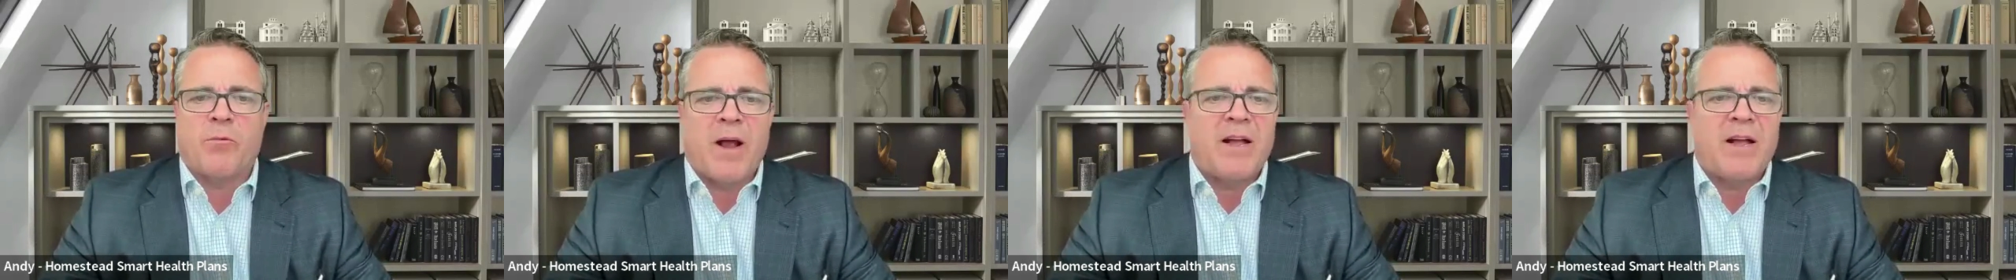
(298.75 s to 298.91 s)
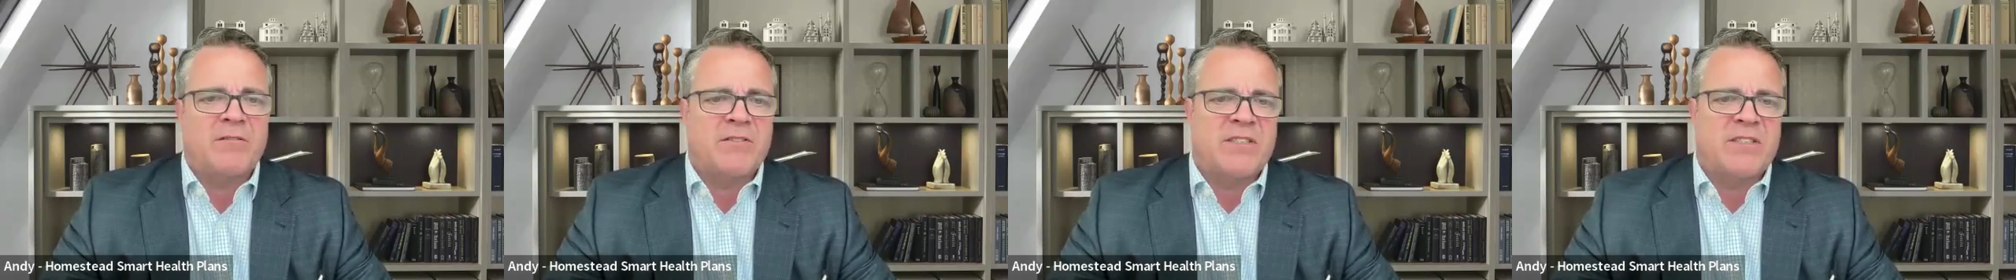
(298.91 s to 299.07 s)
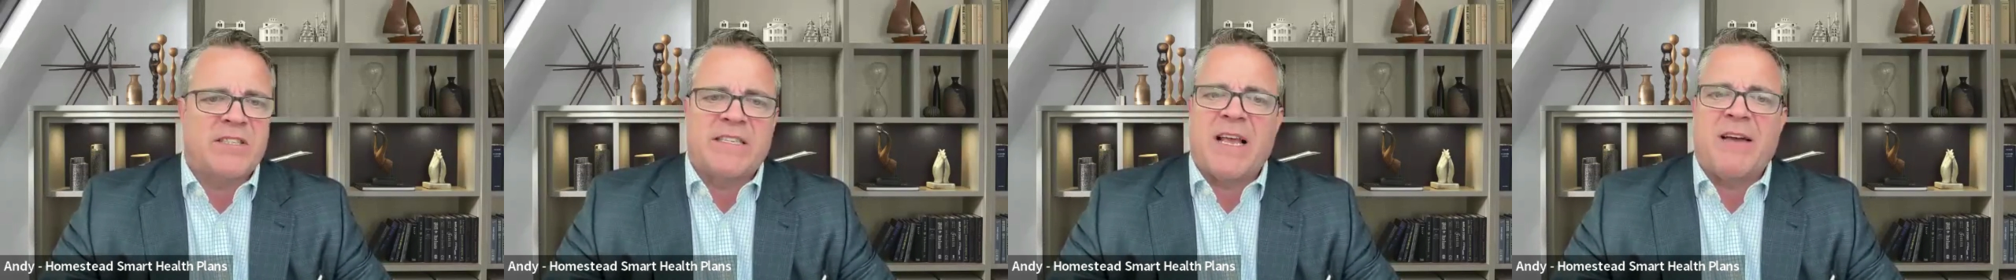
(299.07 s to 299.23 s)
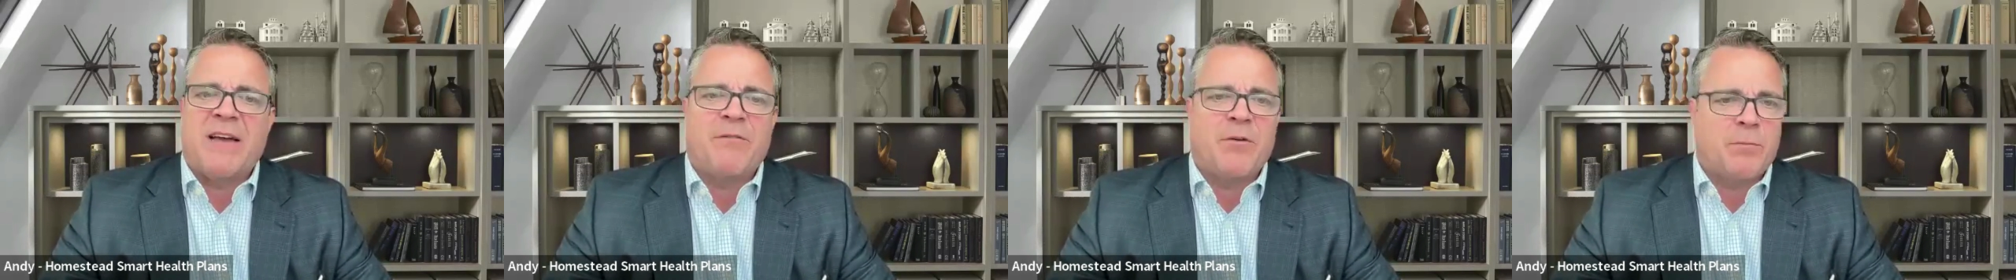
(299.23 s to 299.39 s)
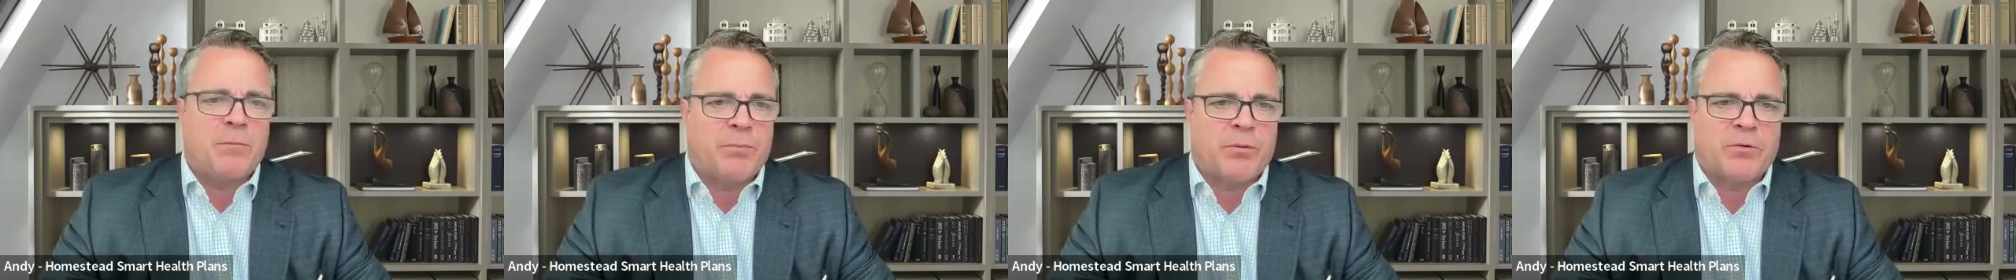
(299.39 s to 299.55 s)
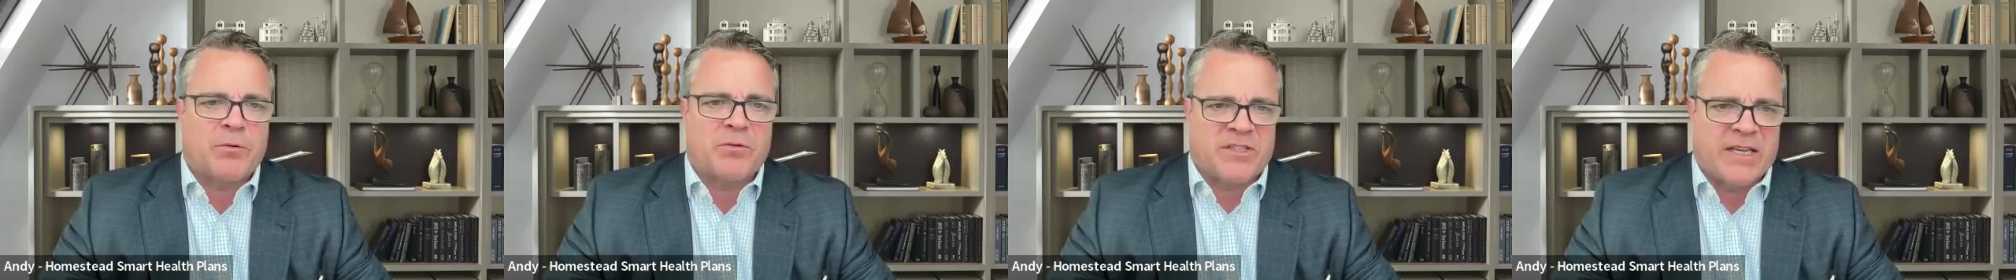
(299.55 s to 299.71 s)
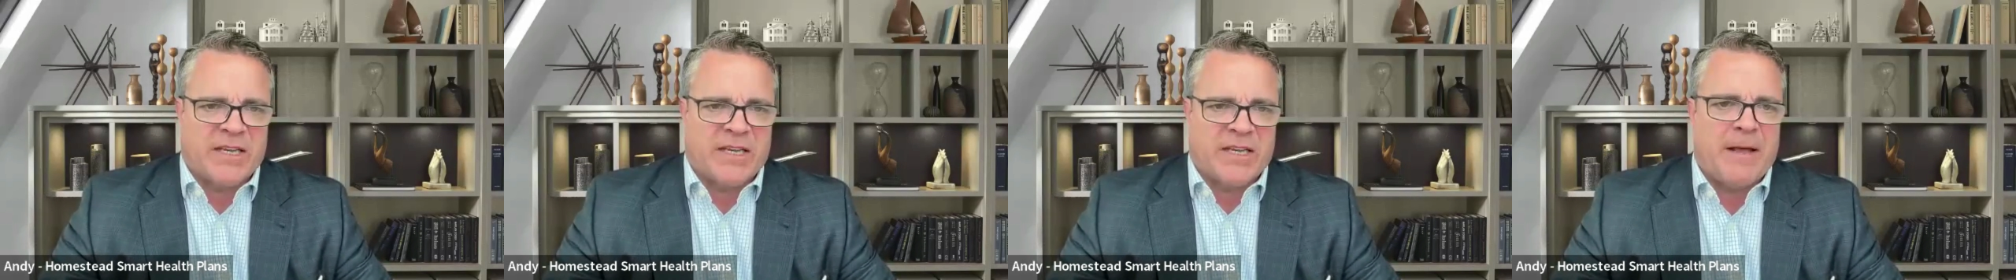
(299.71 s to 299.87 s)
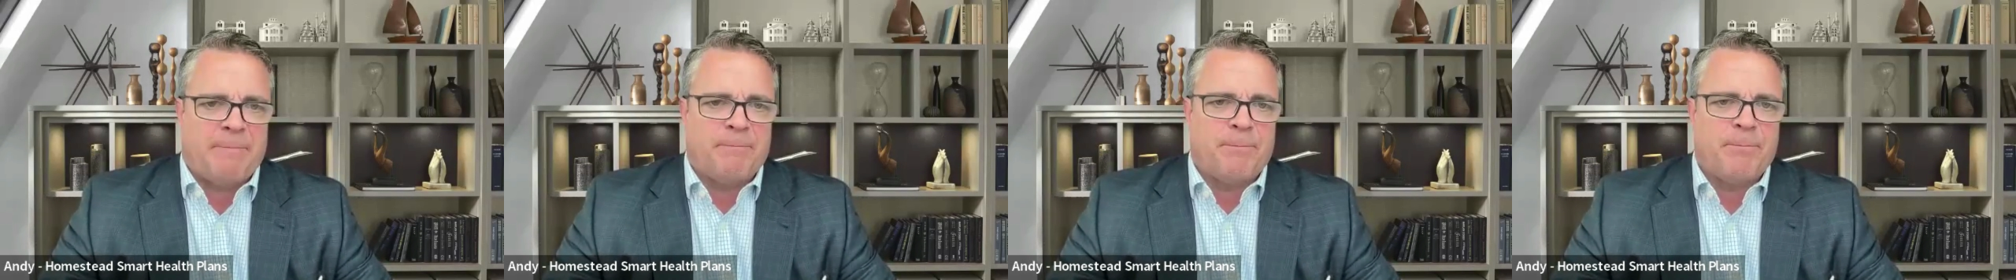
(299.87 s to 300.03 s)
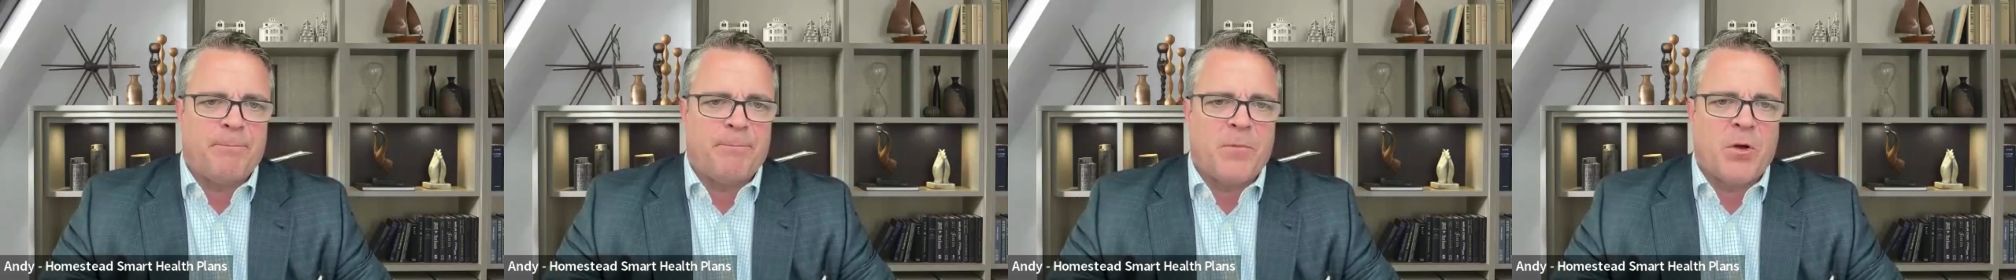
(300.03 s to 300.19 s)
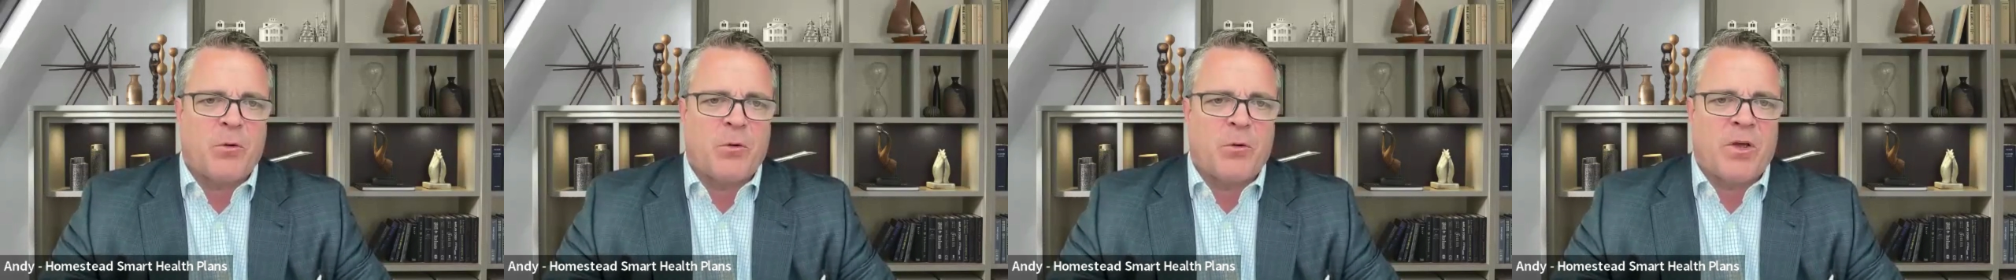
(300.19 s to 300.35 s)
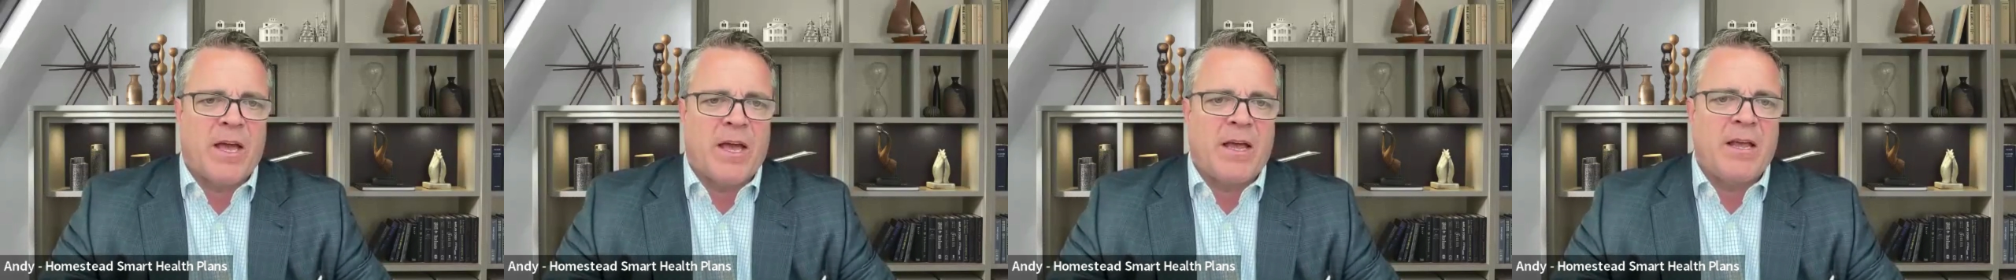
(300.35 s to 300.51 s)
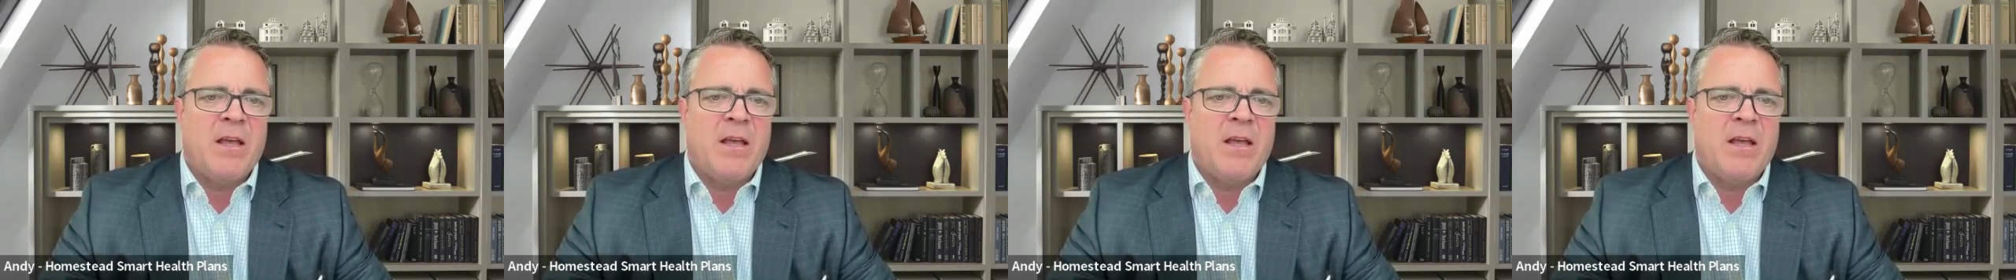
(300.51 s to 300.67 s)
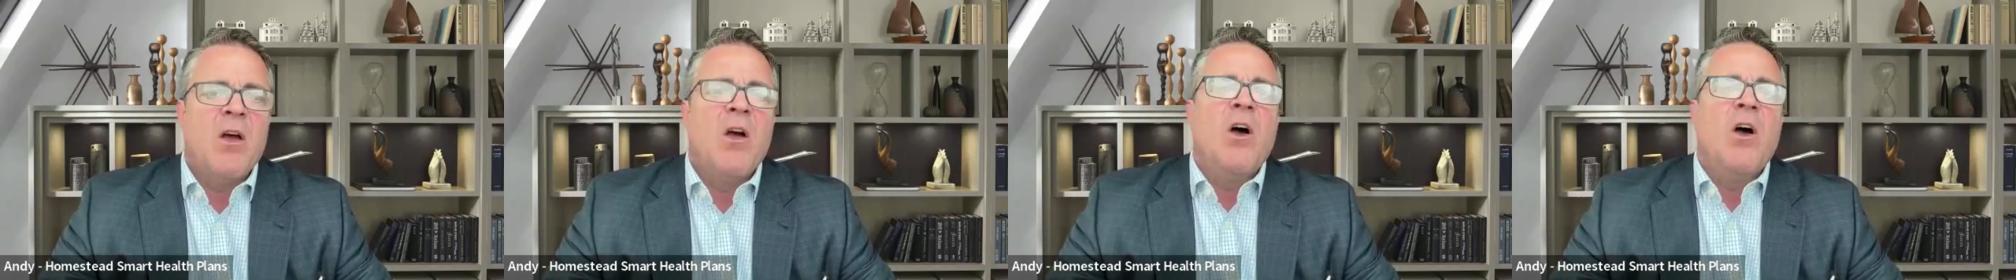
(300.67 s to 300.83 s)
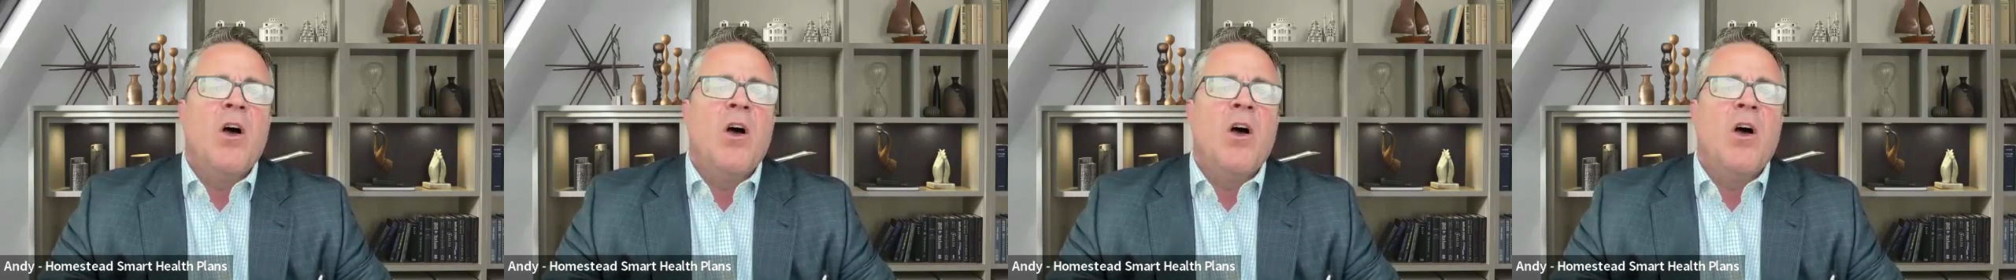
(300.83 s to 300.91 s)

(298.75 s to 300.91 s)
around 7%. Okay.